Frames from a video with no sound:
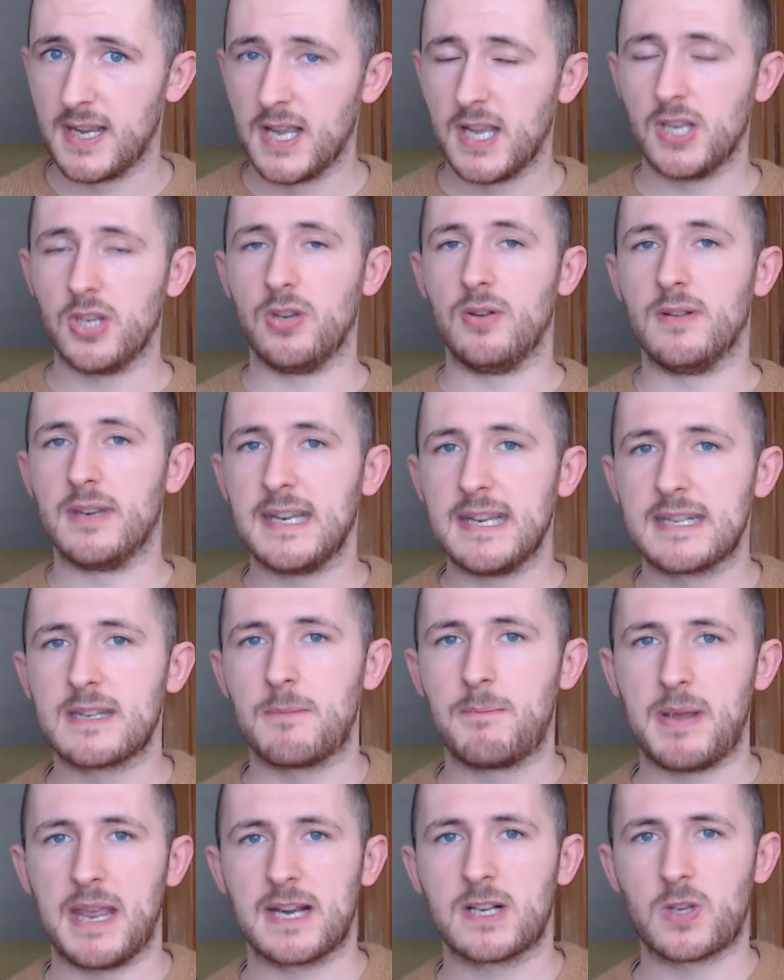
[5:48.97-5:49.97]
You need to
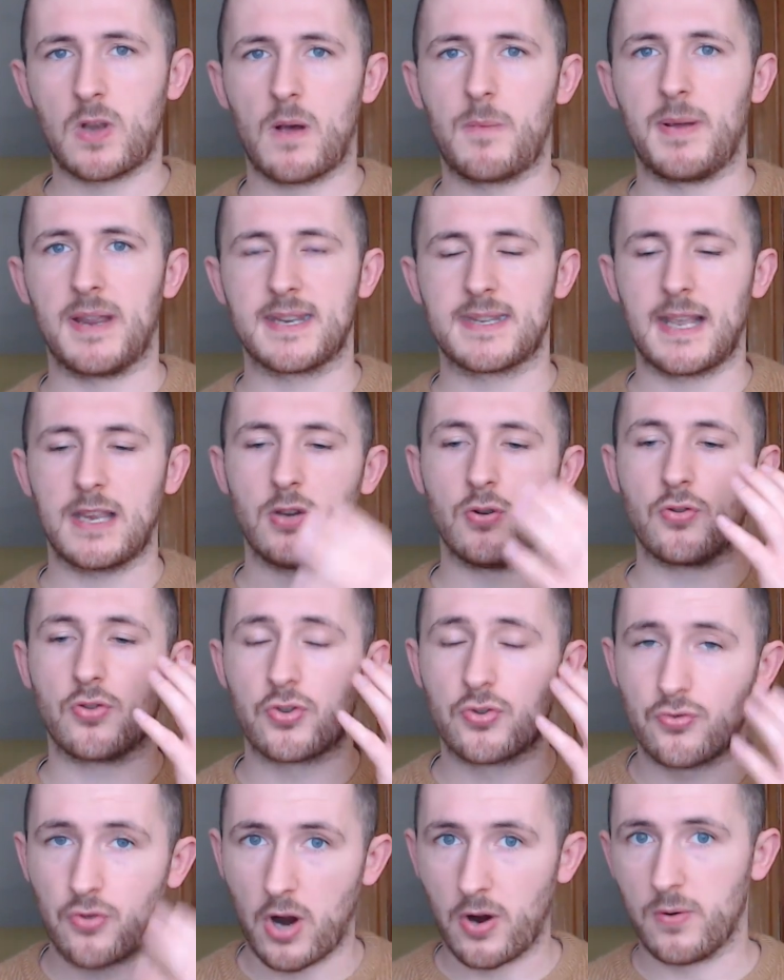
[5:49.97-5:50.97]
pick topics that you
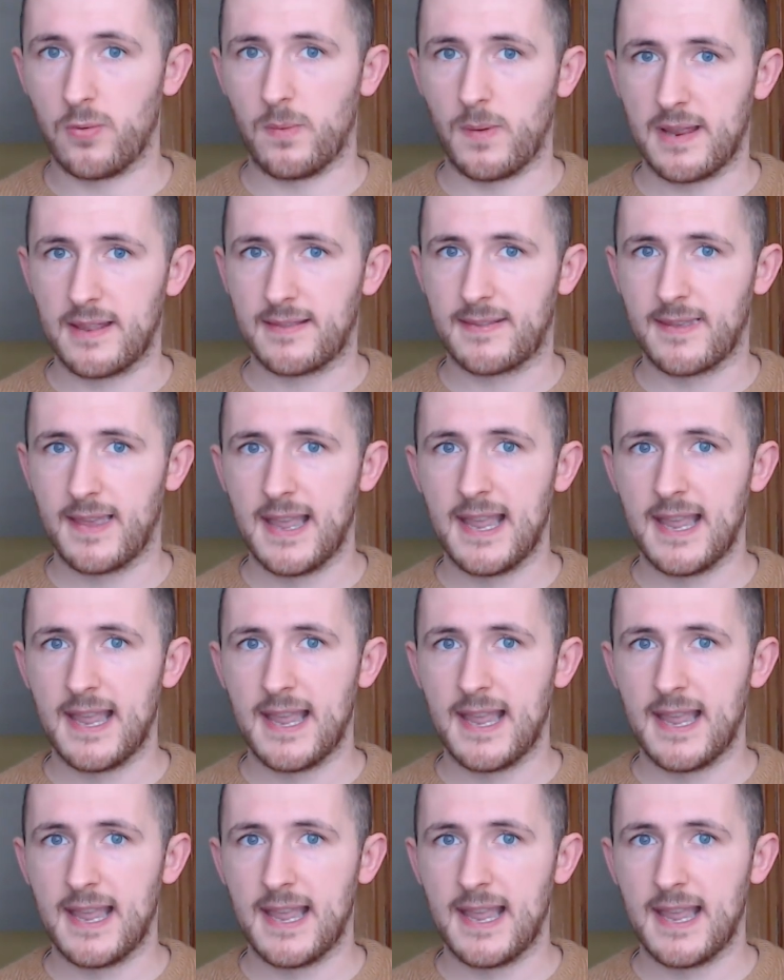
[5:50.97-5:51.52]
struggle with.